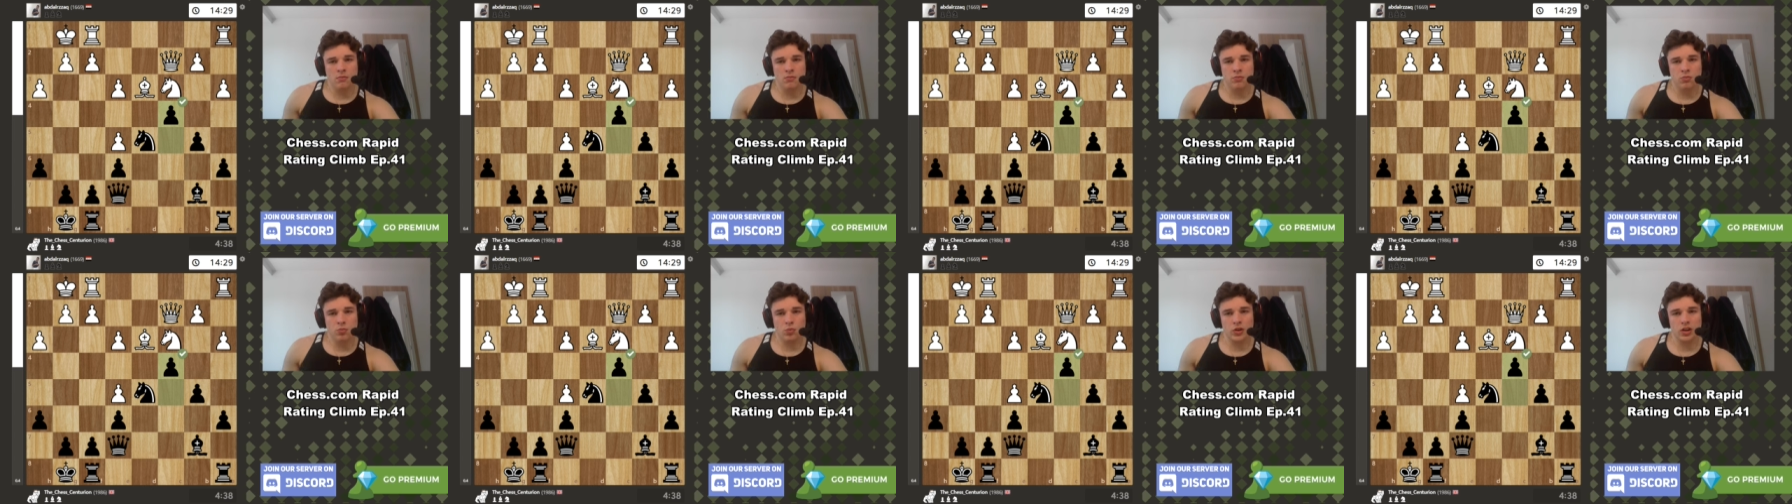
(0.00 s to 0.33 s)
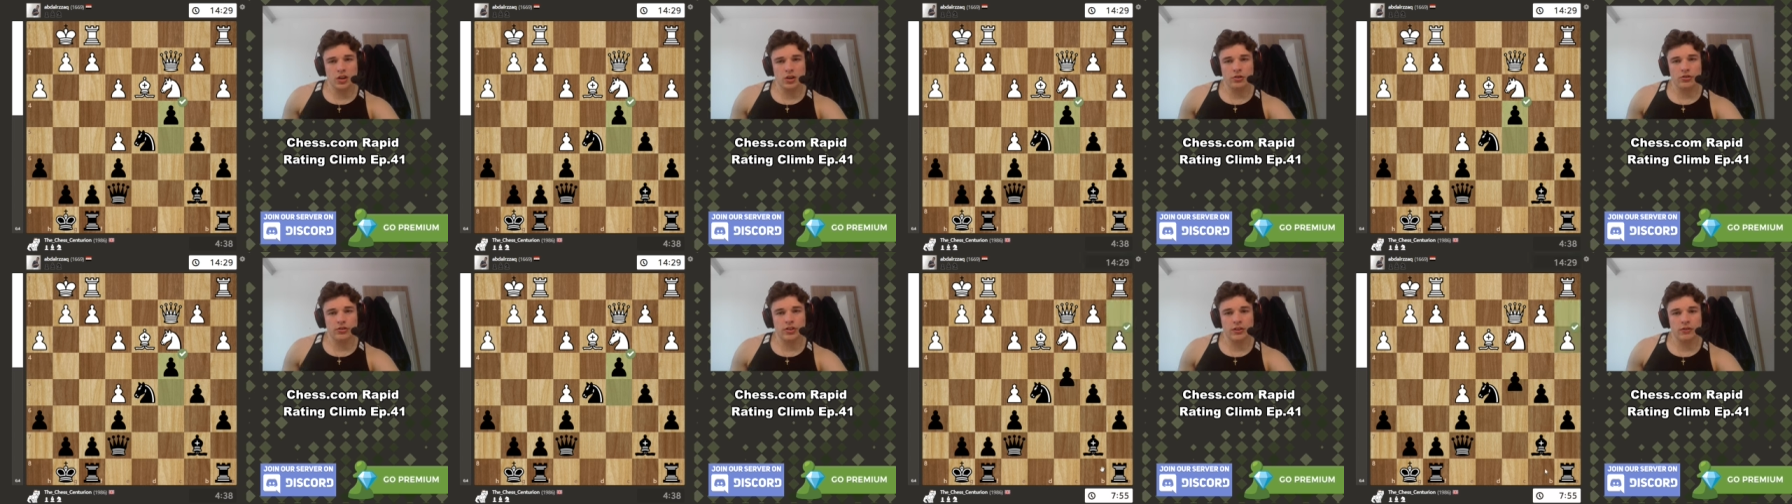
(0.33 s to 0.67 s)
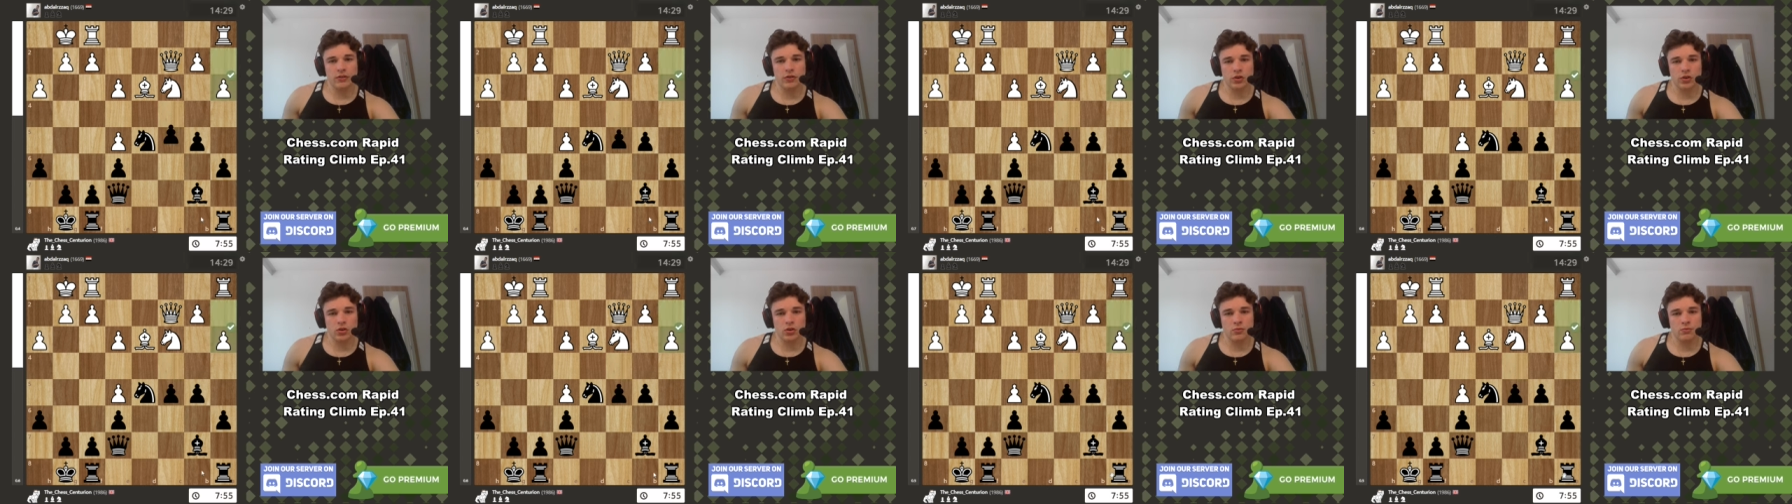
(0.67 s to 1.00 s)
We go c
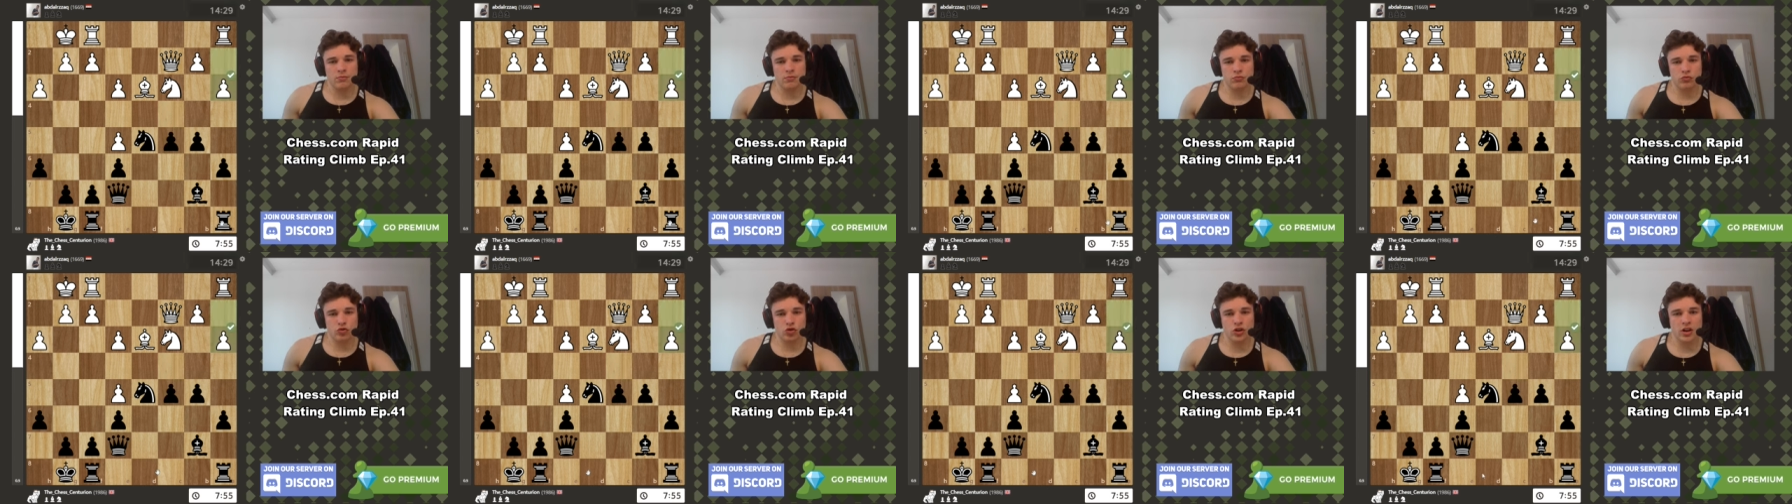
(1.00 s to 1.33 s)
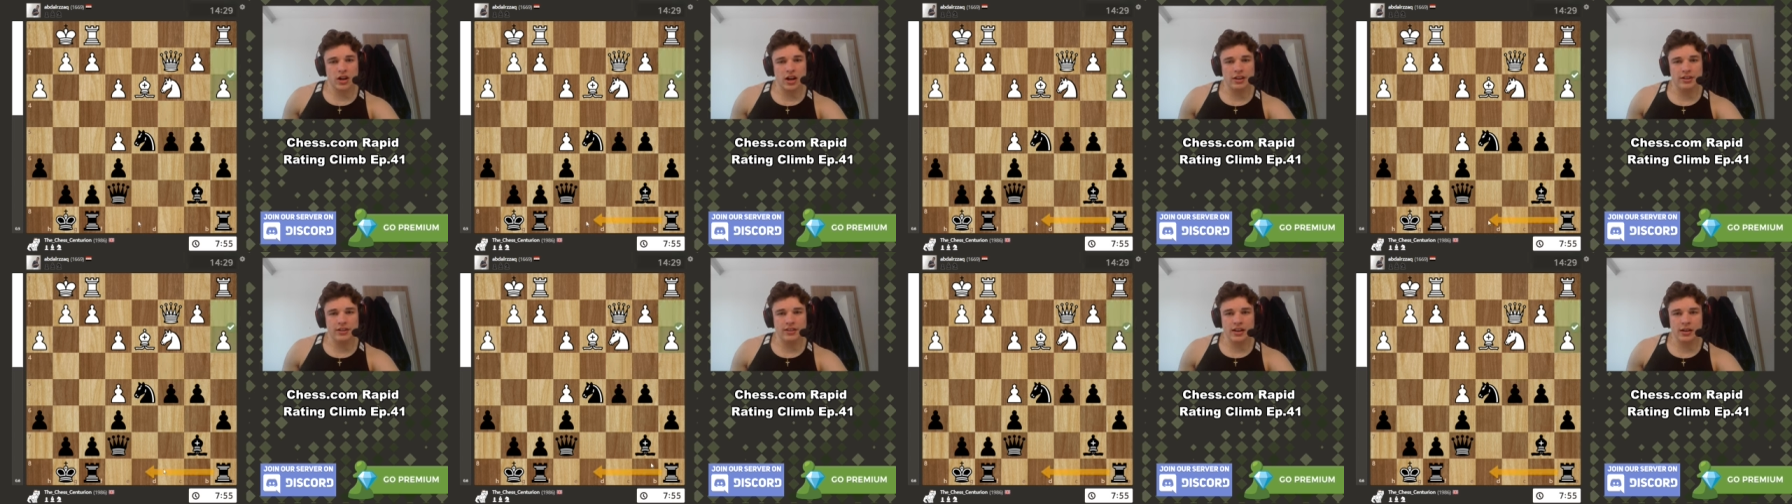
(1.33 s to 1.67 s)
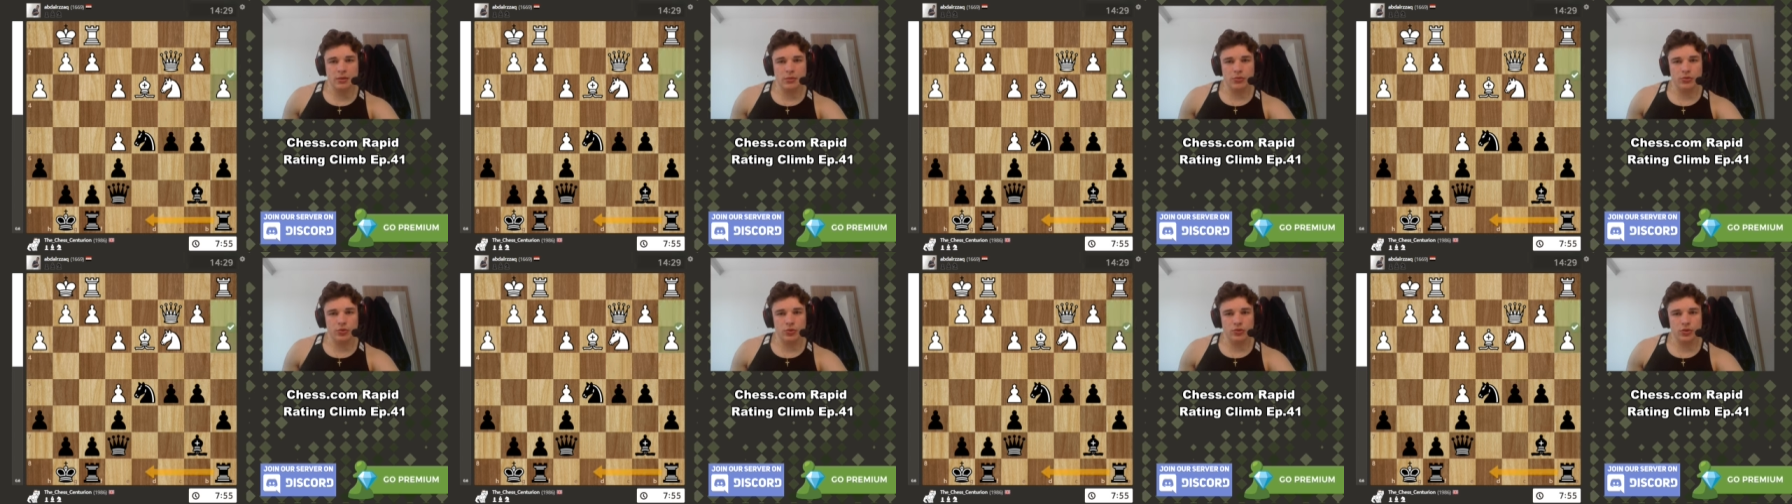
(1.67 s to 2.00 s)
four. Rook a d eight
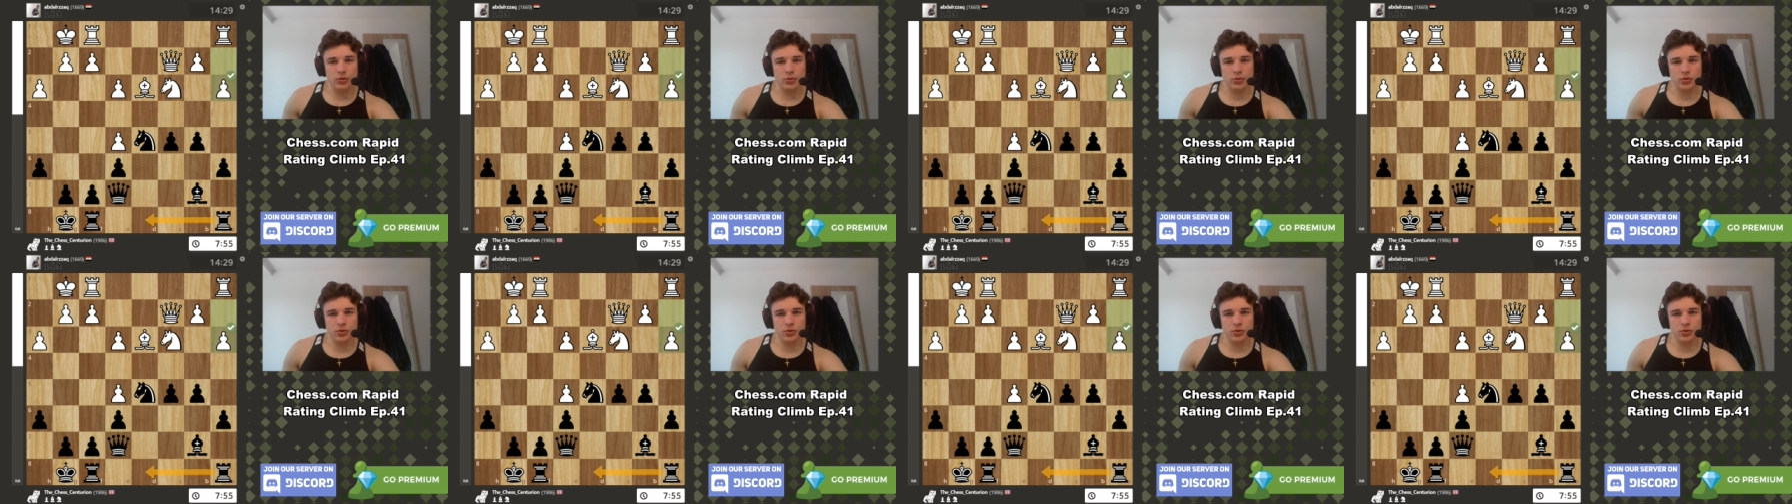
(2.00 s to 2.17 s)
was also